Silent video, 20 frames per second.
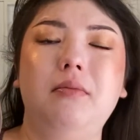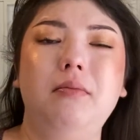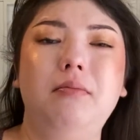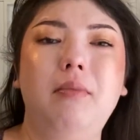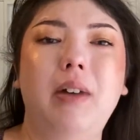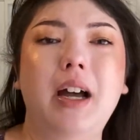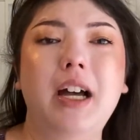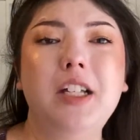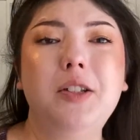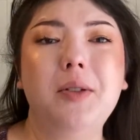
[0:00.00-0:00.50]

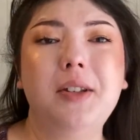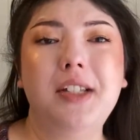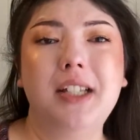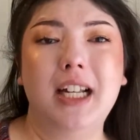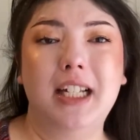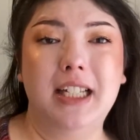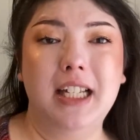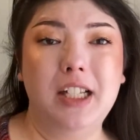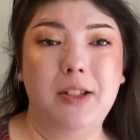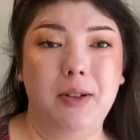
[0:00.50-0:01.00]
My husband
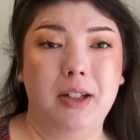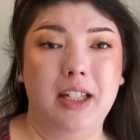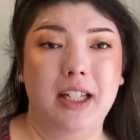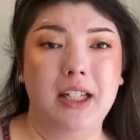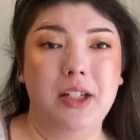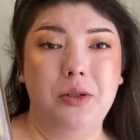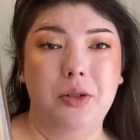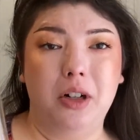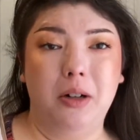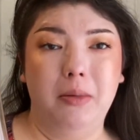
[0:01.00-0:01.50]
said this smelled
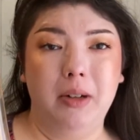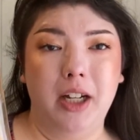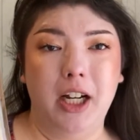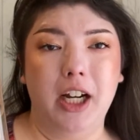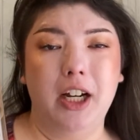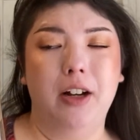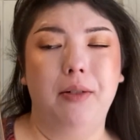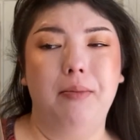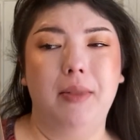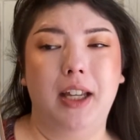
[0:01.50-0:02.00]
like
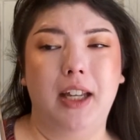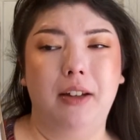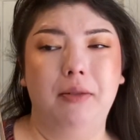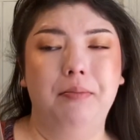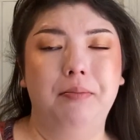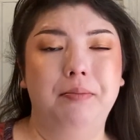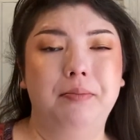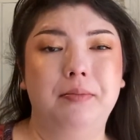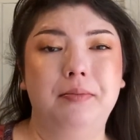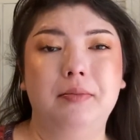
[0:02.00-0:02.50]
strawberry on me.
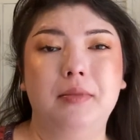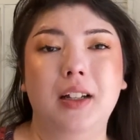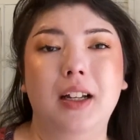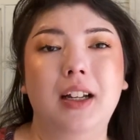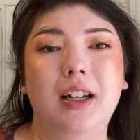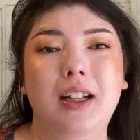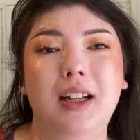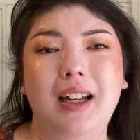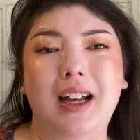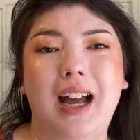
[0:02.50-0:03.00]

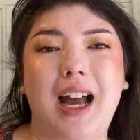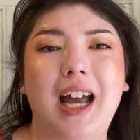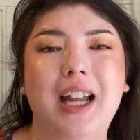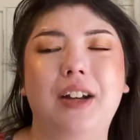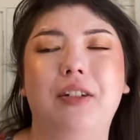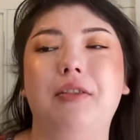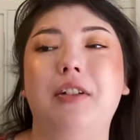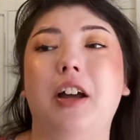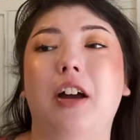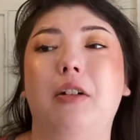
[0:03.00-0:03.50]
I
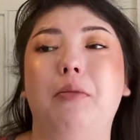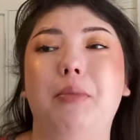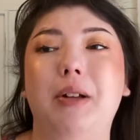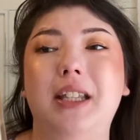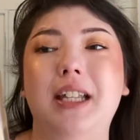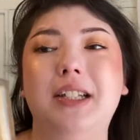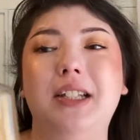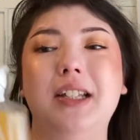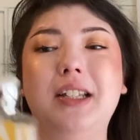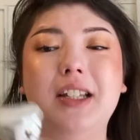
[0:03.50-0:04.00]
don't know, but
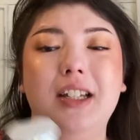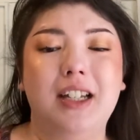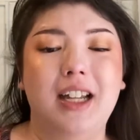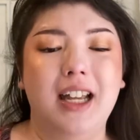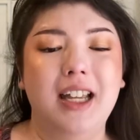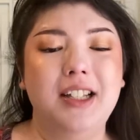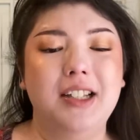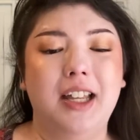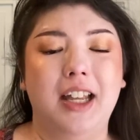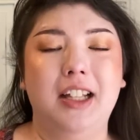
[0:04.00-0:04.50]
this is a
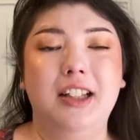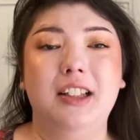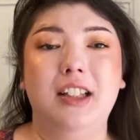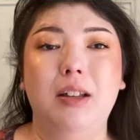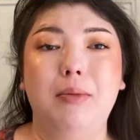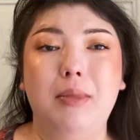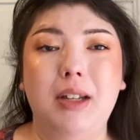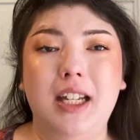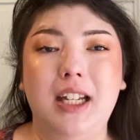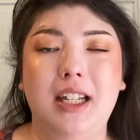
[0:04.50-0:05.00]
nice, like,
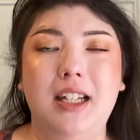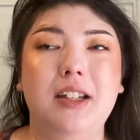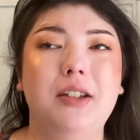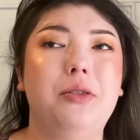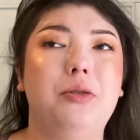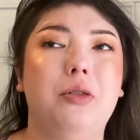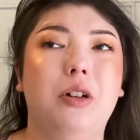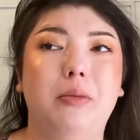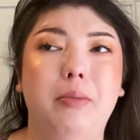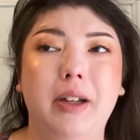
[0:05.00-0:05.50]
lemony
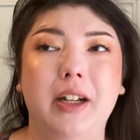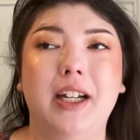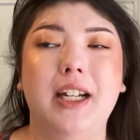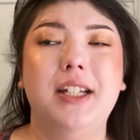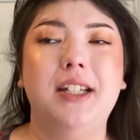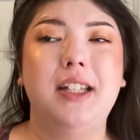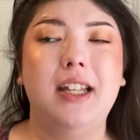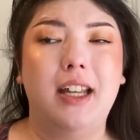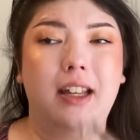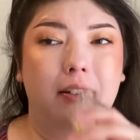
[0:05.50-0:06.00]
strawberry
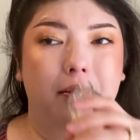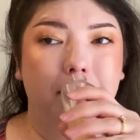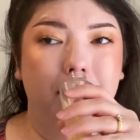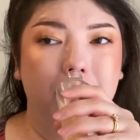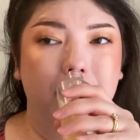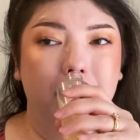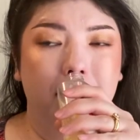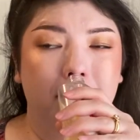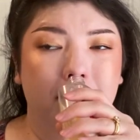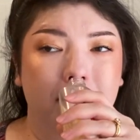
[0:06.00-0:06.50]
scent.
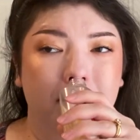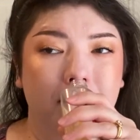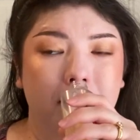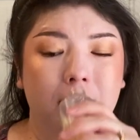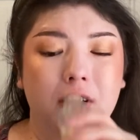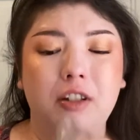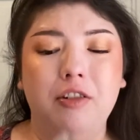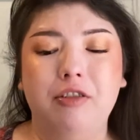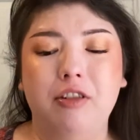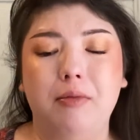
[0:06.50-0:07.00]

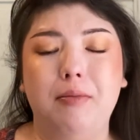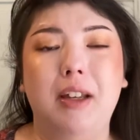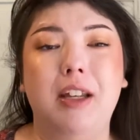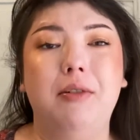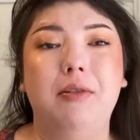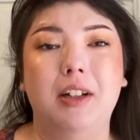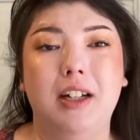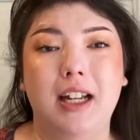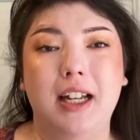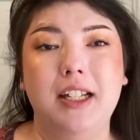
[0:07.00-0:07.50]
for me
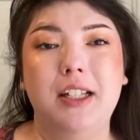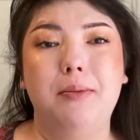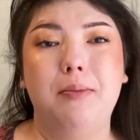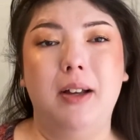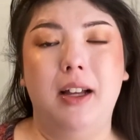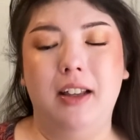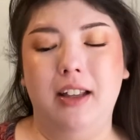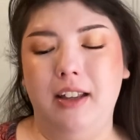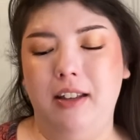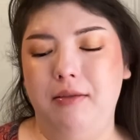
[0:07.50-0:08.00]
when I
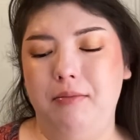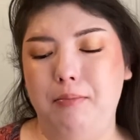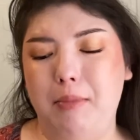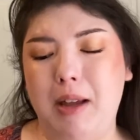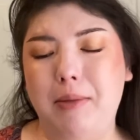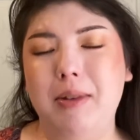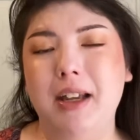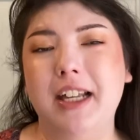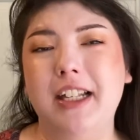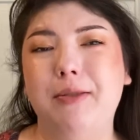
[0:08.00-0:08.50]
smell it.
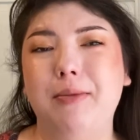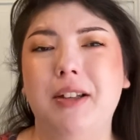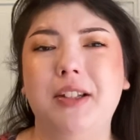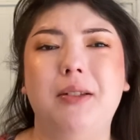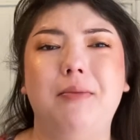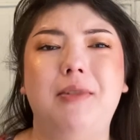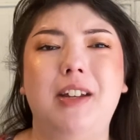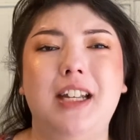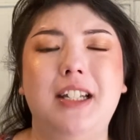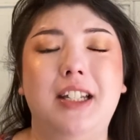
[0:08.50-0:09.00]
Maybe I smell
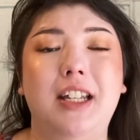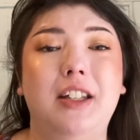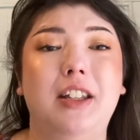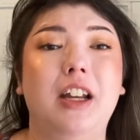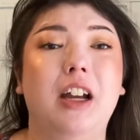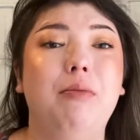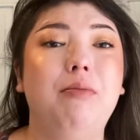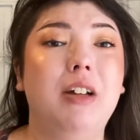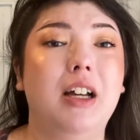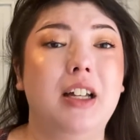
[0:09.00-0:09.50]
some daisy in there.
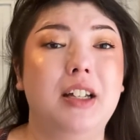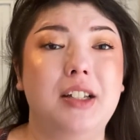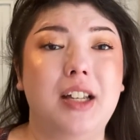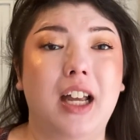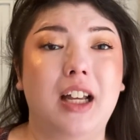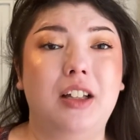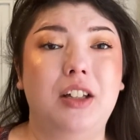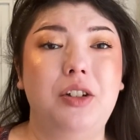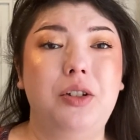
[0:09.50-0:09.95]
I'm not exactly